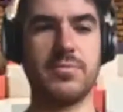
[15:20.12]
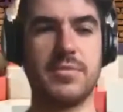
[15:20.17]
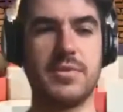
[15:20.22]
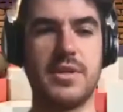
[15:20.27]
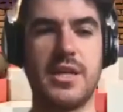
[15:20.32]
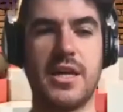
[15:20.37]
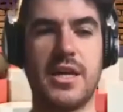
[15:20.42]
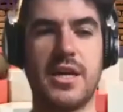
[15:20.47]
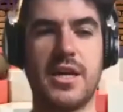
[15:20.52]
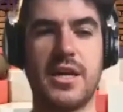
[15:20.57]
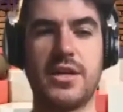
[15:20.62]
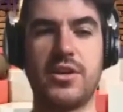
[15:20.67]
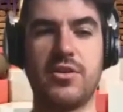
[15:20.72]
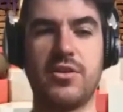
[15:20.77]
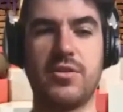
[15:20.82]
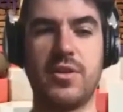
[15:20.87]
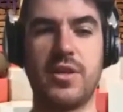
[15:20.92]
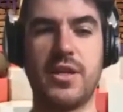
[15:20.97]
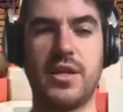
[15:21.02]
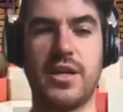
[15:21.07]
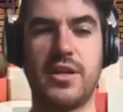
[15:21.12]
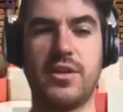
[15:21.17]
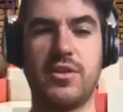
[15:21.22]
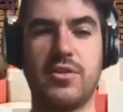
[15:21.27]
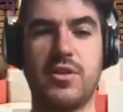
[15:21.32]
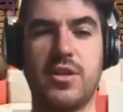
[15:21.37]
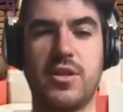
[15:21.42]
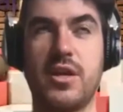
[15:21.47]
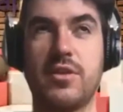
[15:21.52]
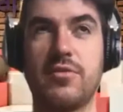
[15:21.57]
Yeah, I know a
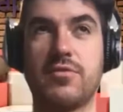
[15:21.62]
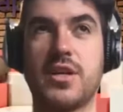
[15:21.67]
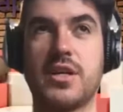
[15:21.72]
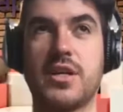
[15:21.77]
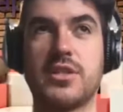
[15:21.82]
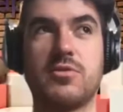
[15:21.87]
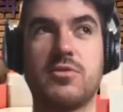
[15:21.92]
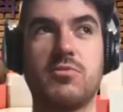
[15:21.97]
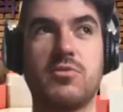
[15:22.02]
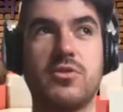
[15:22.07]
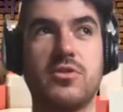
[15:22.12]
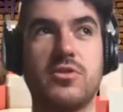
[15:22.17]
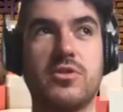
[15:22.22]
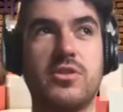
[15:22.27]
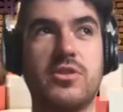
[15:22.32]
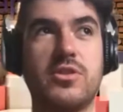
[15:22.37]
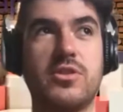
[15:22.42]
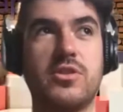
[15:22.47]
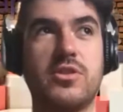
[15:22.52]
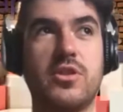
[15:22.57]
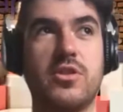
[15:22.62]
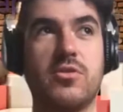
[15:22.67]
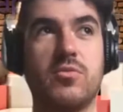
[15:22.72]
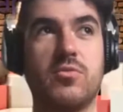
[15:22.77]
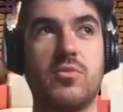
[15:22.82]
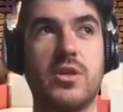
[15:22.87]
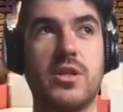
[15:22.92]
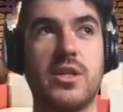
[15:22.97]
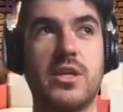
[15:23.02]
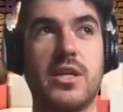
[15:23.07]
lot of customers,
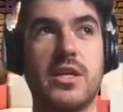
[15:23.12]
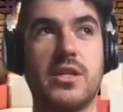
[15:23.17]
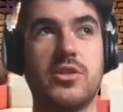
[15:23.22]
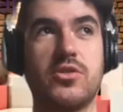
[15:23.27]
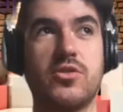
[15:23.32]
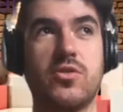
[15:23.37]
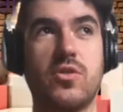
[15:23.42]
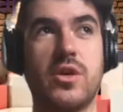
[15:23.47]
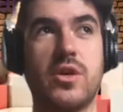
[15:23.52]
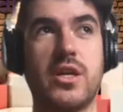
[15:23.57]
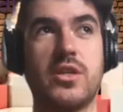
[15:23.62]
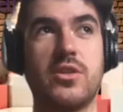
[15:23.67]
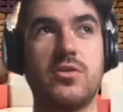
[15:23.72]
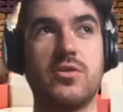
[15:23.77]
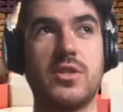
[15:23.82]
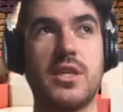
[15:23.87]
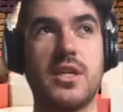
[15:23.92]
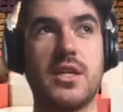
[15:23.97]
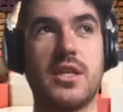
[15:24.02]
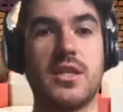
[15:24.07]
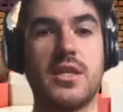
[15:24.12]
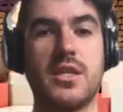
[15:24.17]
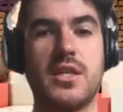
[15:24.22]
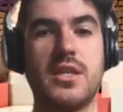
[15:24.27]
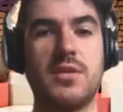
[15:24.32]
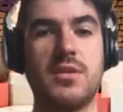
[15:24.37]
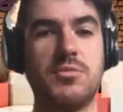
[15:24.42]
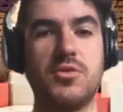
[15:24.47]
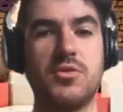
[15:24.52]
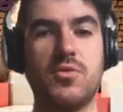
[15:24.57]
really enjoy using the
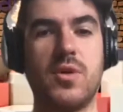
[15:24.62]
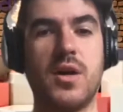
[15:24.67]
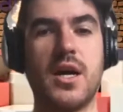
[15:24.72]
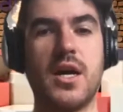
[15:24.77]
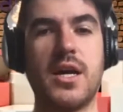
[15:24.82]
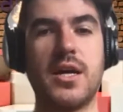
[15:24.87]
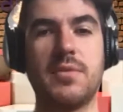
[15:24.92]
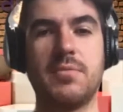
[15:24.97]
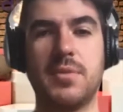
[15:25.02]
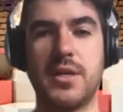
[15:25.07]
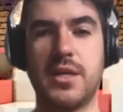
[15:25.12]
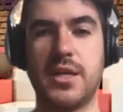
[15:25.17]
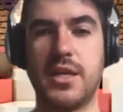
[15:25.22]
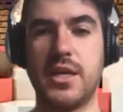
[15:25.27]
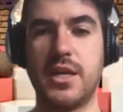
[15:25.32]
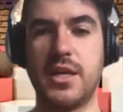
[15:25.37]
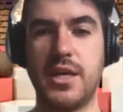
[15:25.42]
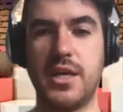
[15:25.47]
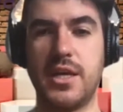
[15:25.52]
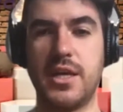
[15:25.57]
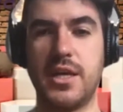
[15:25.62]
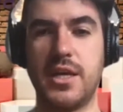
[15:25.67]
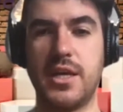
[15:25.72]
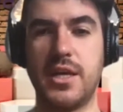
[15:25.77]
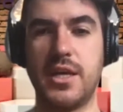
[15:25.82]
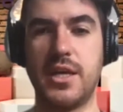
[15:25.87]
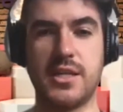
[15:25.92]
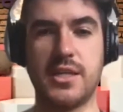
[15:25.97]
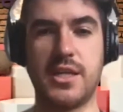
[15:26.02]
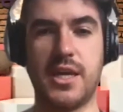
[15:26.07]
heap UI, but at the end
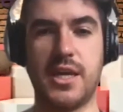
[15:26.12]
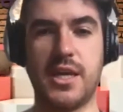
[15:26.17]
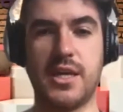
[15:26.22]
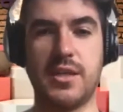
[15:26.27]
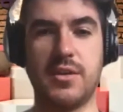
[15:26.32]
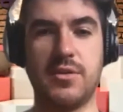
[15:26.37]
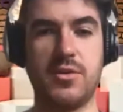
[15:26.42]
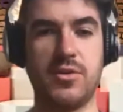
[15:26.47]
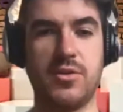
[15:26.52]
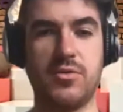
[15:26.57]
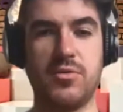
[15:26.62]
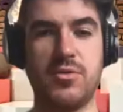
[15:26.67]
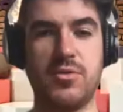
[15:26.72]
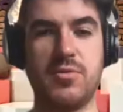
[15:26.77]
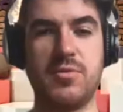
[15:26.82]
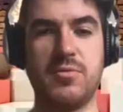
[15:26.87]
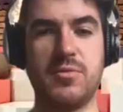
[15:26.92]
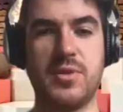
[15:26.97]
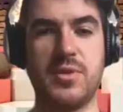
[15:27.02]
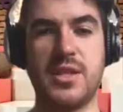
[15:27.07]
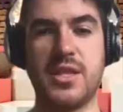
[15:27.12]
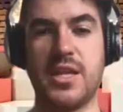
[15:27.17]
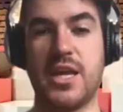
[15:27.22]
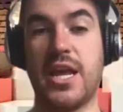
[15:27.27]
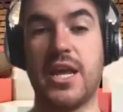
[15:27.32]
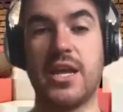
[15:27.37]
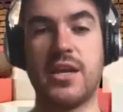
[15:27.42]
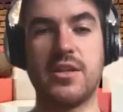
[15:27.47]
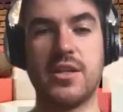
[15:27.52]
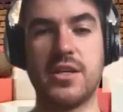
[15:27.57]
of the day, the
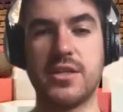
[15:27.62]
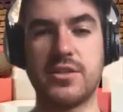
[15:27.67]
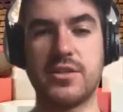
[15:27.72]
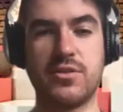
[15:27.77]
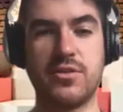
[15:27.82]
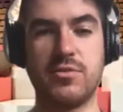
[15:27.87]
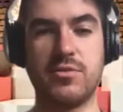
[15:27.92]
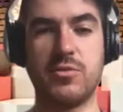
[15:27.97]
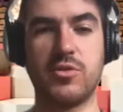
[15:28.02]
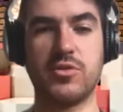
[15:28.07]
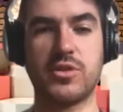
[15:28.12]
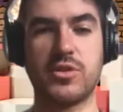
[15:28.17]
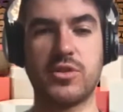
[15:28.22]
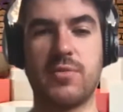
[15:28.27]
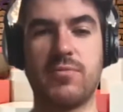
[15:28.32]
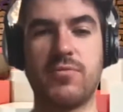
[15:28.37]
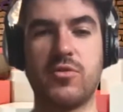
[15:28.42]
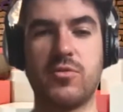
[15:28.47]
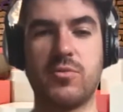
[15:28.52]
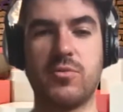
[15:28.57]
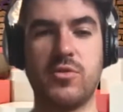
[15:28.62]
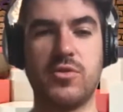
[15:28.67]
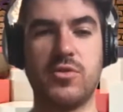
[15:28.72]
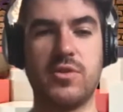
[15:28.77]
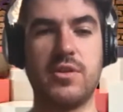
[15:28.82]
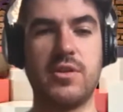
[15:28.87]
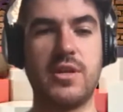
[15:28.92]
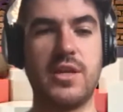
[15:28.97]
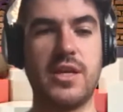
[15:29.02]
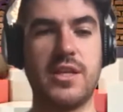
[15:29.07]
analysts are the most
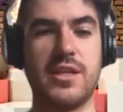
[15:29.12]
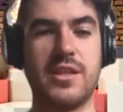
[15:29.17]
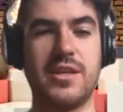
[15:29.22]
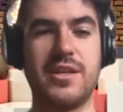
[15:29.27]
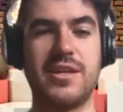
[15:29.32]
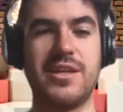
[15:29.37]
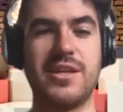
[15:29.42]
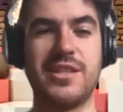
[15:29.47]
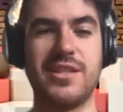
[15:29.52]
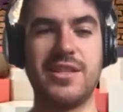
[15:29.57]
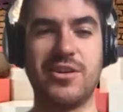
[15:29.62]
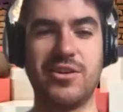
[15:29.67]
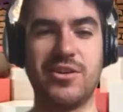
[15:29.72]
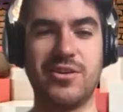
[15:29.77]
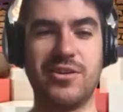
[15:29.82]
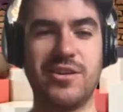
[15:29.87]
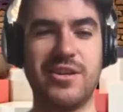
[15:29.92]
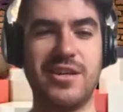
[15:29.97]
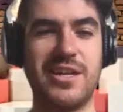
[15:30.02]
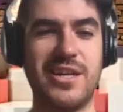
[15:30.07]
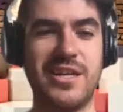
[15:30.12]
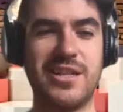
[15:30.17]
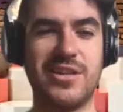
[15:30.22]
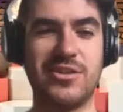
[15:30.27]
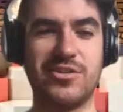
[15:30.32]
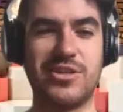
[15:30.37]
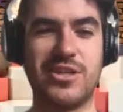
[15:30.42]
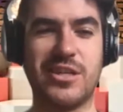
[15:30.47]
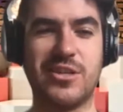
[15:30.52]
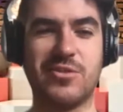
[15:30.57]
comfortable in their
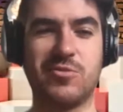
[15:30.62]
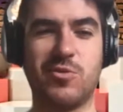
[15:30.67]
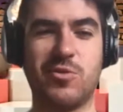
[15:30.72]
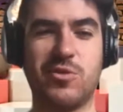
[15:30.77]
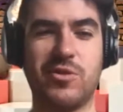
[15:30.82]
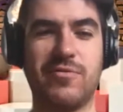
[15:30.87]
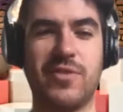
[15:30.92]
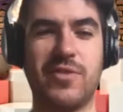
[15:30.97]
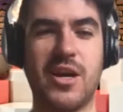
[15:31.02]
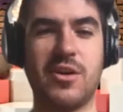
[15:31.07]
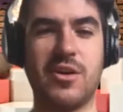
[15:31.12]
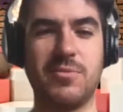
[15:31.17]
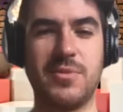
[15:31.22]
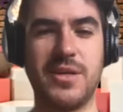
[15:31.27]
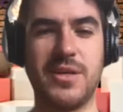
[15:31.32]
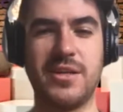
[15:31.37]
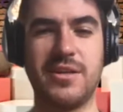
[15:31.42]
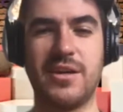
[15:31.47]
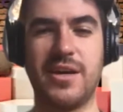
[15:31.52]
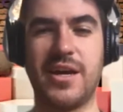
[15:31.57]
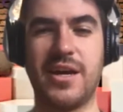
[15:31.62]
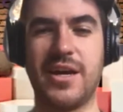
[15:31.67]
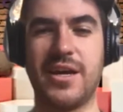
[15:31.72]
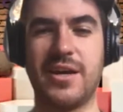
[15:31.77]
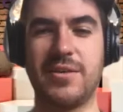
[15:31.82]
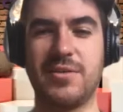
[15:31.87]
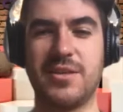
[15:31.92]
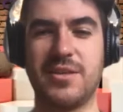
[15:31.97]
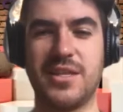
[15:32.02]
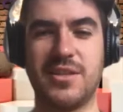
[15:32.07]
SQL environment,
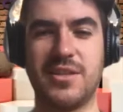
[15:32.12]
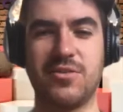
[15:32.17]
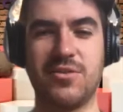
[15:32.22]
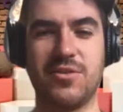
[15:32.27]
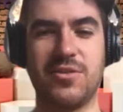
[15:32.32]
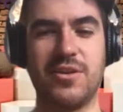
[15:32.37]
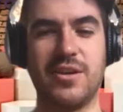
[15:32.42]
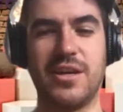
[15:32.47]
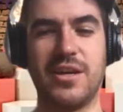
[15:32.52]
either